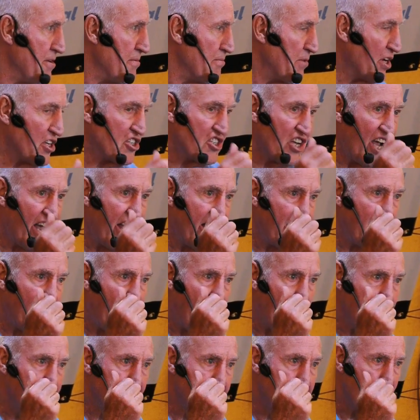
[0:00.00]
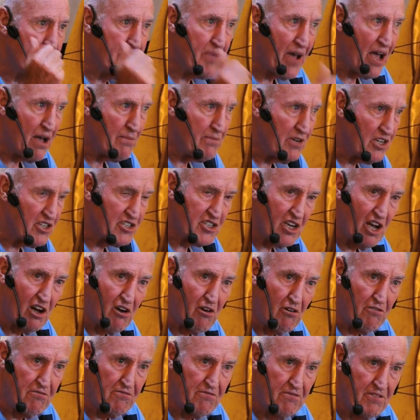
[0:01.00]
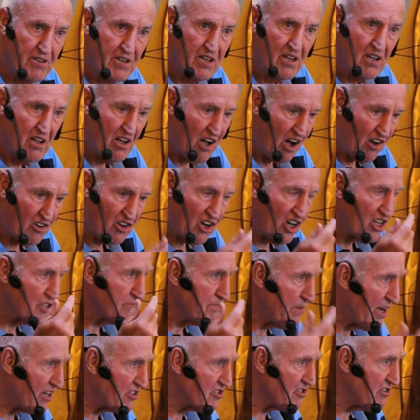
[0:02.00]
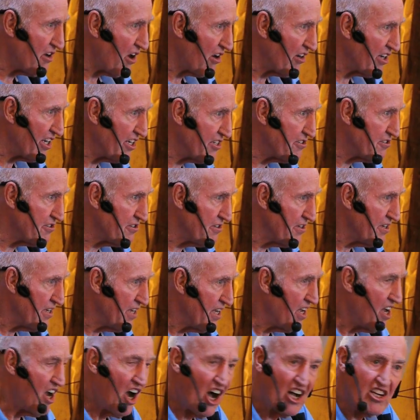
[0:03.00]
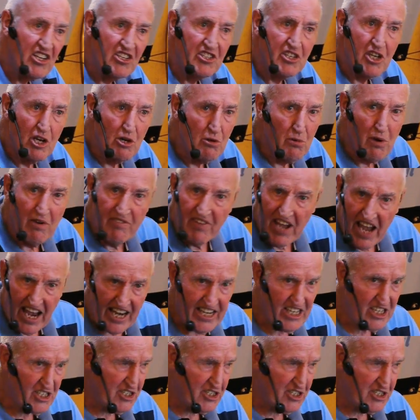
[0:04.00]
by saying, I've prepared myself, I've got as much knowledge, I can deal with any